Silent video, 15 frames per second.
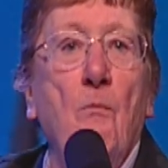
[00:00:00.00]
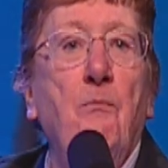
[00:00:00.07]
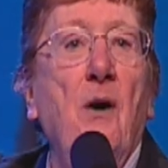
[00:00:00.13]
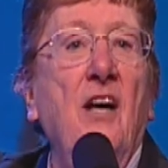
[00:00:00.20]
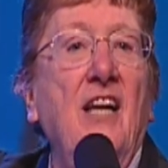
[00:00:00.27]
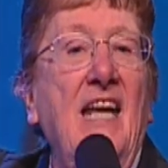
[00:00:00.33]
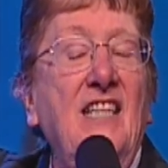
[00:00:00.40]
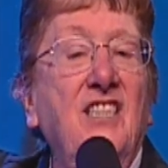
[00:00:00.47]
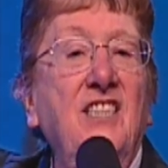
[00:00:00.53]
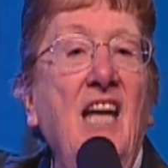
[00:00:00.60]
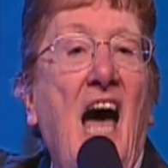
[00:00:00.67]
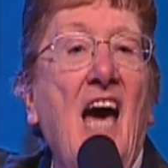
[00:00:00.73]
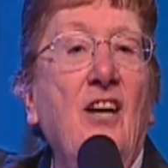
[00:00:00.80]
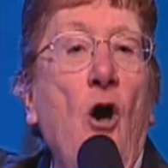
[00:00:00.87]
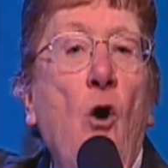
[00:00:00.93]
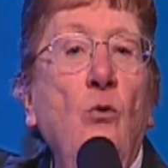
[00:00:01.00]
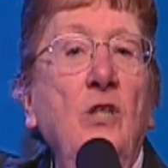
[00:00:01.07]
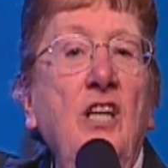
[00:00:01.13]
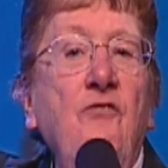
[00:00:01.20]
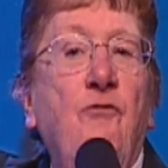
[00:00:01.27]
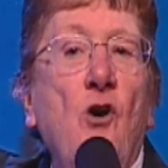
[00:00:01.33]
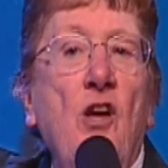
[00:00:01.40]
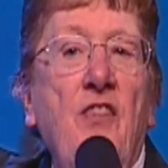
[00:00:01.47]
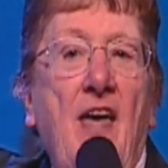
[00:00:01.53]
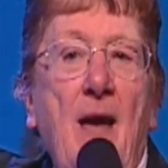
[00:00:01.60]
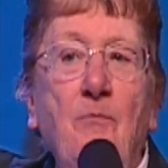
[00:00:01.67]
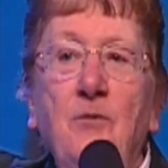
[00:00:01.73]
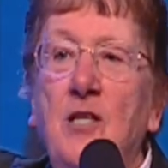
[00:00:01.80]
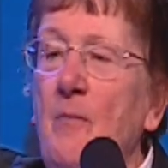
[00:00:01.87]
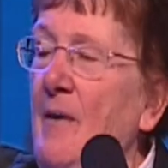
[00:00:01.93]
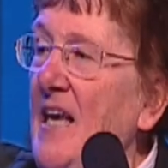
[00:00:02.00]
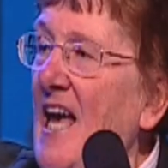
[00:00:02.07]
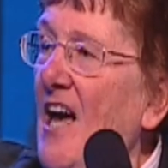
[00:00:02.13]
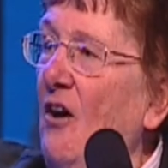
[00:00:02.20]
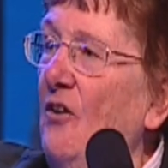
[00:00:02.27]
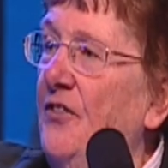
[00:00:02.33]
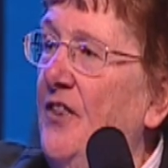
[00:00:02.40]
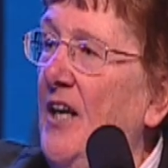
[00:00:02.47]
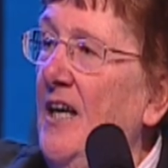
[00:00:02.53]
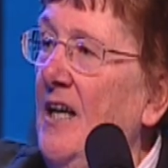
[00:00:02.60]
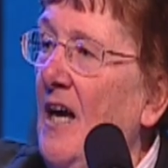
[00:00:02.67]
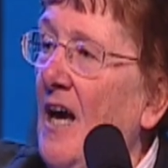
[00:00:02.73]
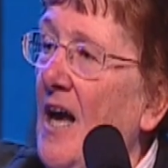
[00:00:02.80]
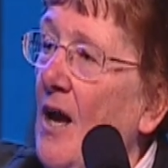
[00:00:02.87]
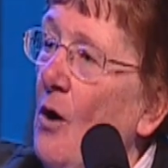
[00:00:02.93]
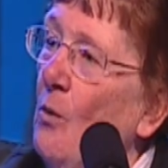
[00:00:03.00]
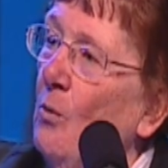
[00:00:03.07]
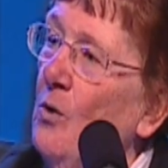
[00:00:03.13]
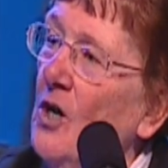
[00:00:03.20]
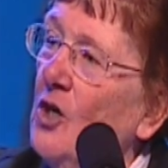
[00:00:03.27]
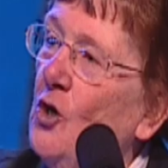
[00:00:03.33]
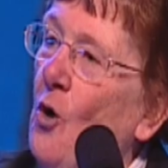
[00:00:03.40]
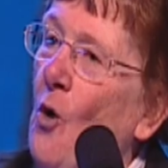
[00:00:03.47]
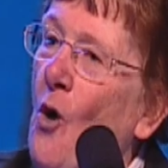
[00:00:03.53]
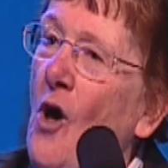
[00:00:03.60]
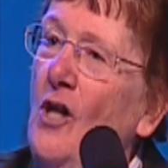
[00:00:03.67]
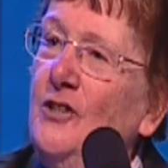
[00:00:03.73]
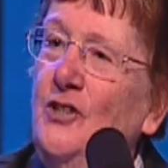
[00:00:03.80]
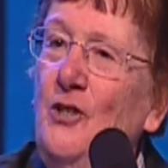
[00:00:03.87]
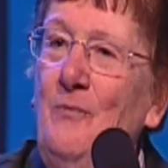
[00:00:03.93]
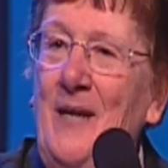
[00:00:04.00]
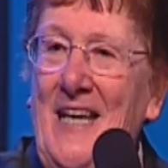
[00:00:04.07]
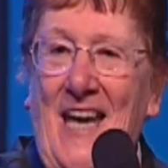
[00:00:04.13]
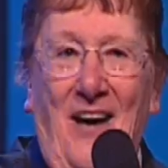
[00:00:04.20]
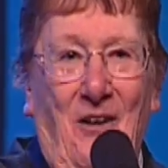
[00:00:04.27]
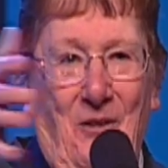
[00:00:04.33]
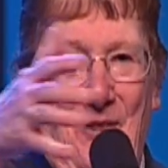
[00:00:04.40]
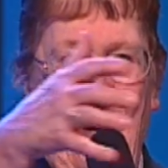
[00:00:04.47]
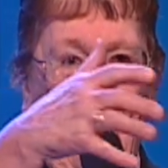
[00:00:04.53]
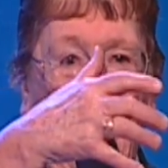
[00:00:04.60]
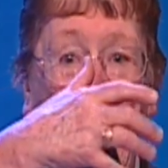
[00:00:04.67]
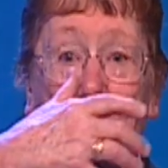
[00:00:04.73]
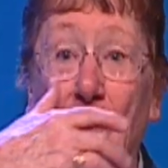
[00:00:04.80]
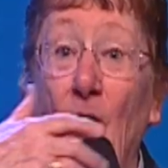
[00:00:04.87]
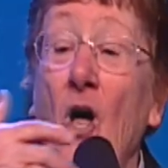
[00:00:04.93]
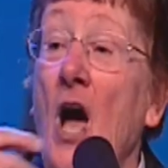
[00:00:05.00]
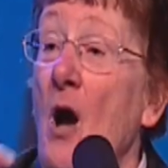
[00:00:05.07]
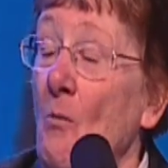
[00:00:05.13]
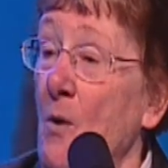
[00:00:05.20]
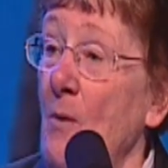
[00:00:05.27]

But it's not only for them to be healthy, we're called to be healthy people.